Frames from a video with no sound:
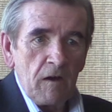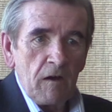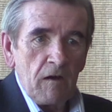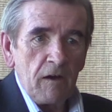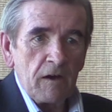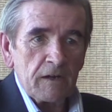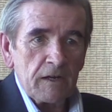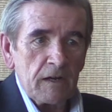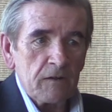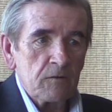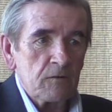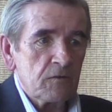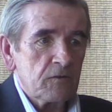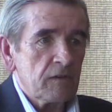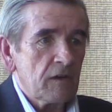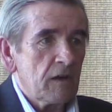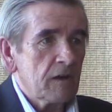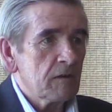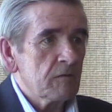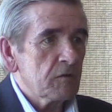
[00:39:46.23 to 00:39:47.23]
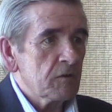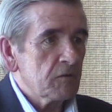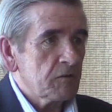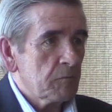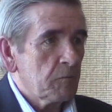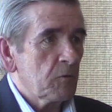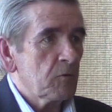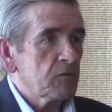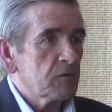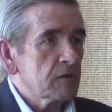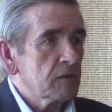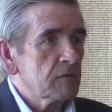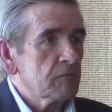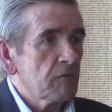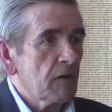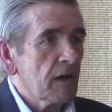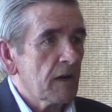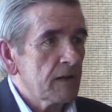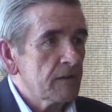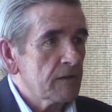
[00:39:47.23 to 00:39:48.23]
on either side of the supposed
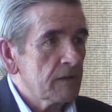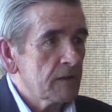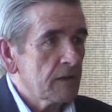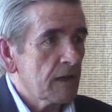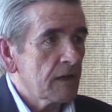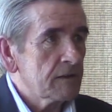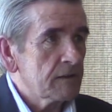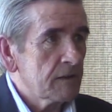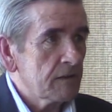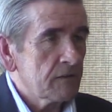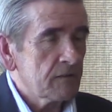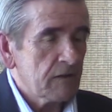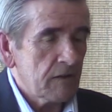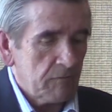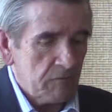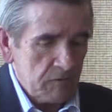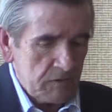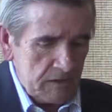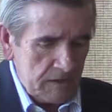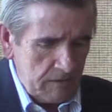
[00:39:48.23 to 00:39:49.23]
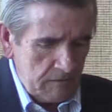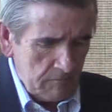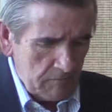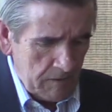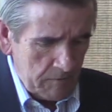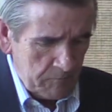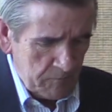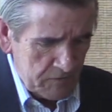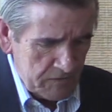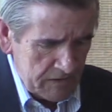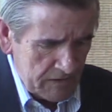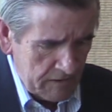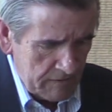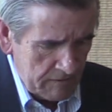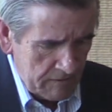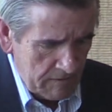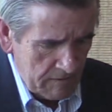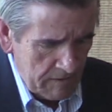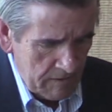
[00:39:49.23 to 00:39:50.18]
divide that 1917 represented.